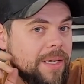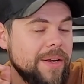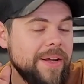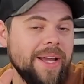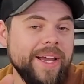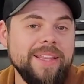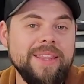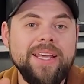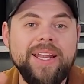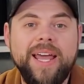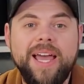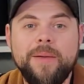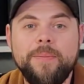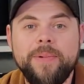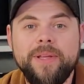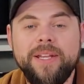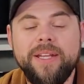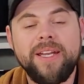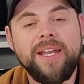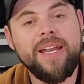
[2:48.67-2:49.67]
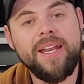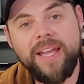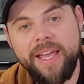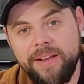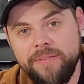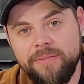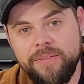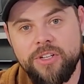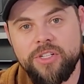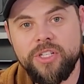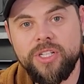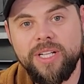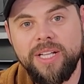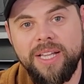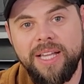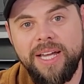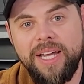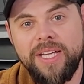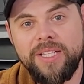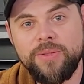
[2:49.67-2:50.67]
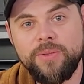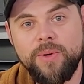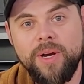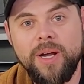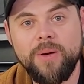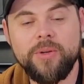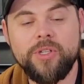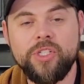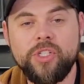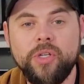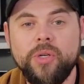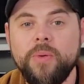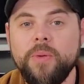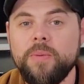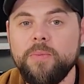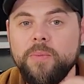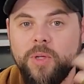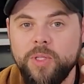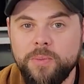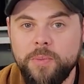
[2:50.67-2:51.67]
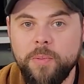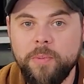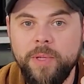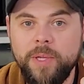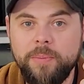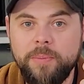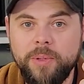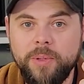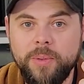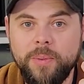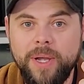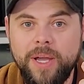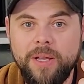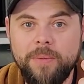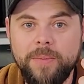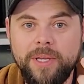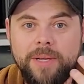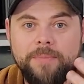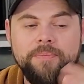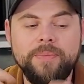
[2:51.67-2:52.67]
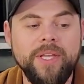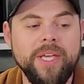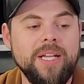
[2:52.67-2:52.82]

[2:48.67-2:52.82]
I had that happen in a night vision class where I was shooting with multiple people around me,